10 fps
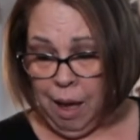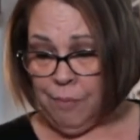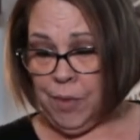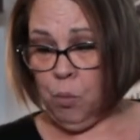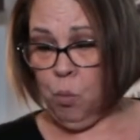
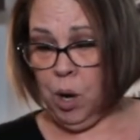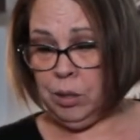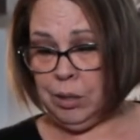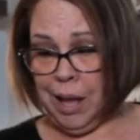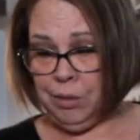And then
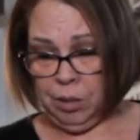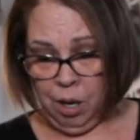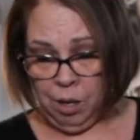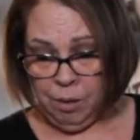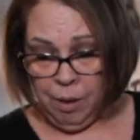once that's
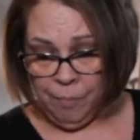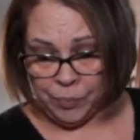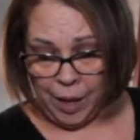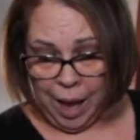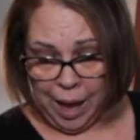done,
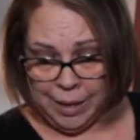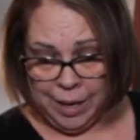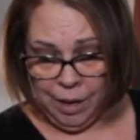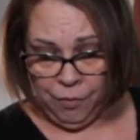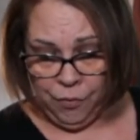I
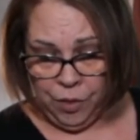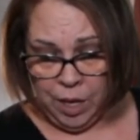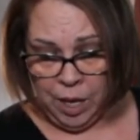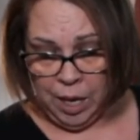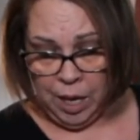give
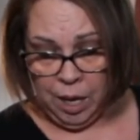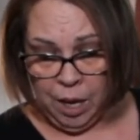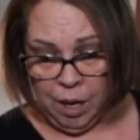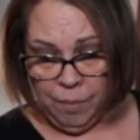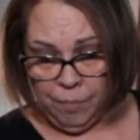the
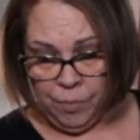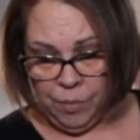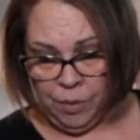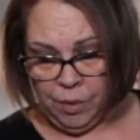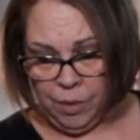
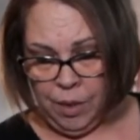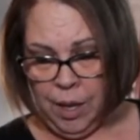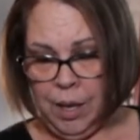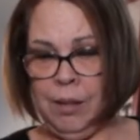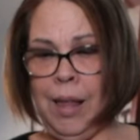
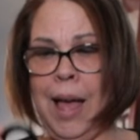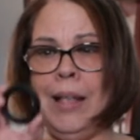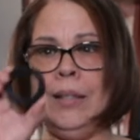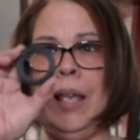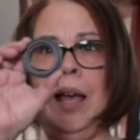
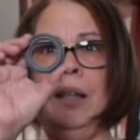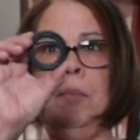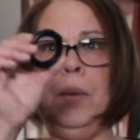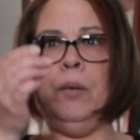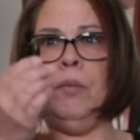glass
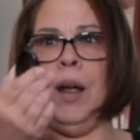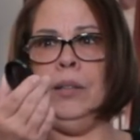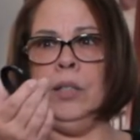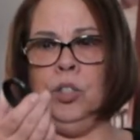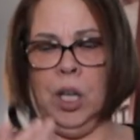element,
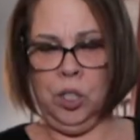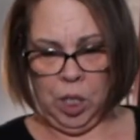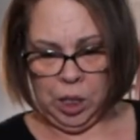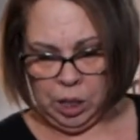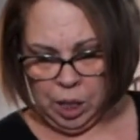right, the
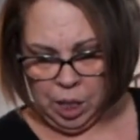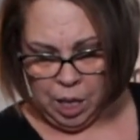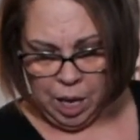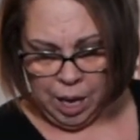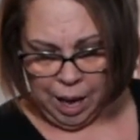JJC,
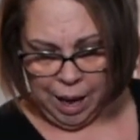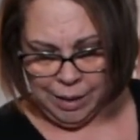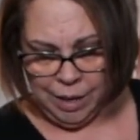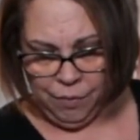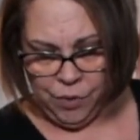I
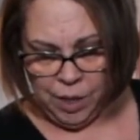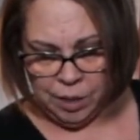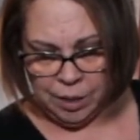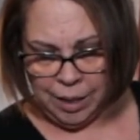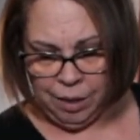give
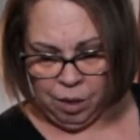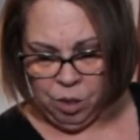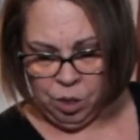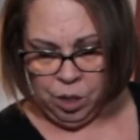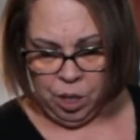this like a
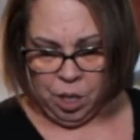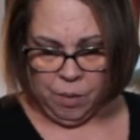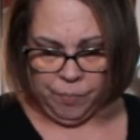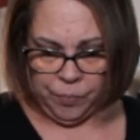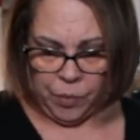good
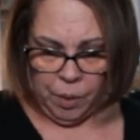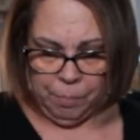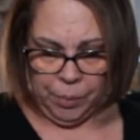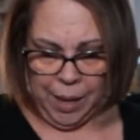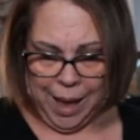
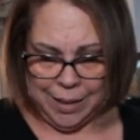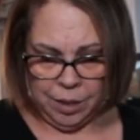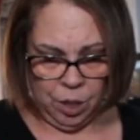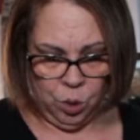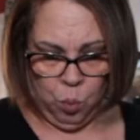
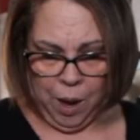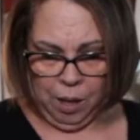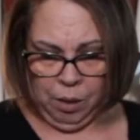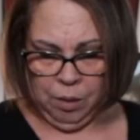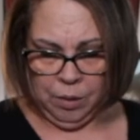blast as
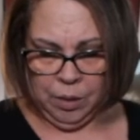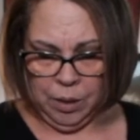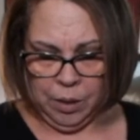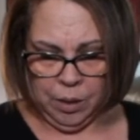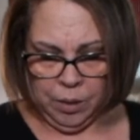well,
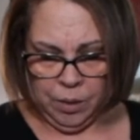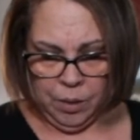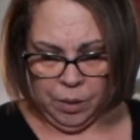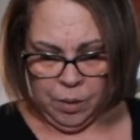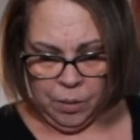
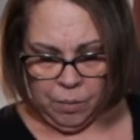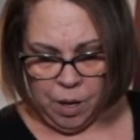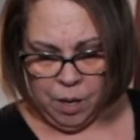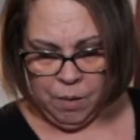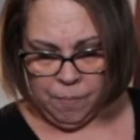
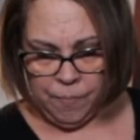right?